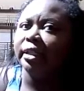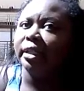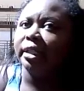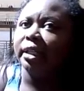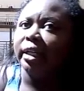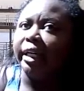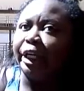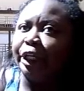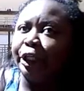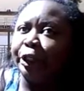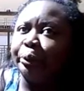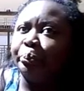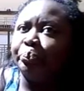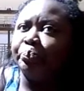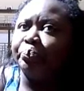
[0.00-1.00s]

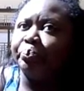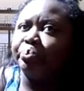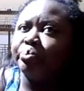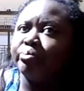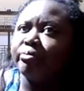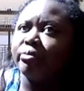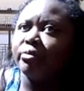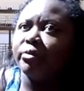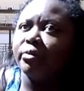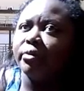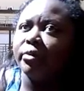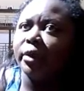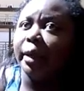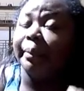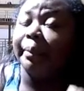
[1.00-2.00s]

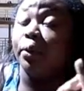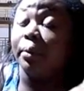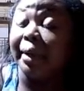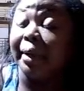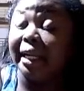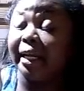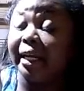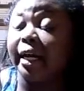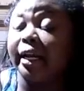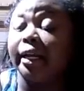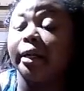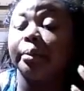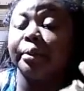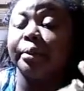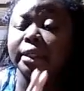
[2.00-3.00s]
But but when my dad got out of
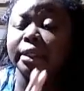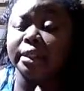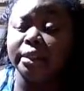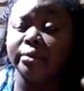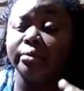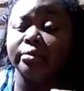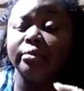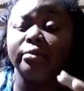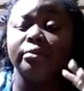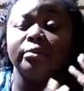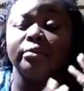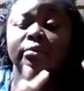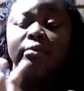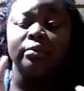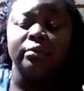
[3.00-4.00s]
prison,
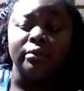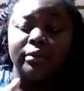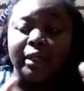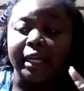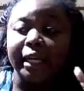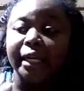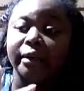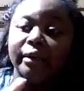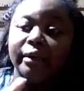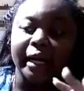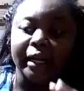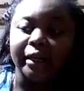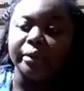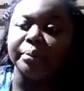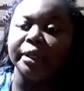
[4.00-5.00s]
they got out
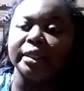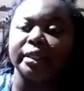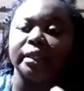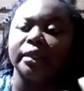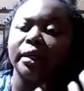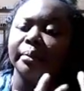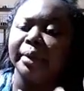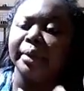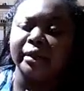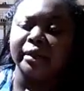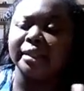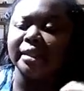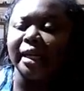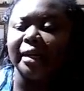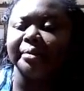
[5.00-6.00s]
of prison about the
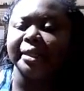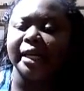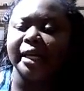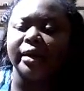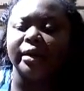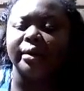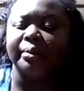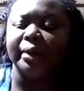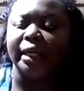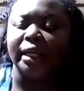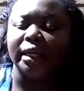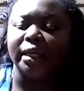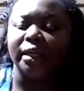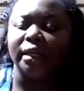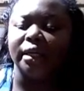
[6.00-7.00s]
same time,
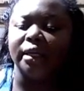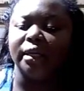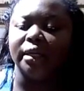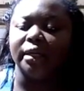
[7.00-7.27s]
and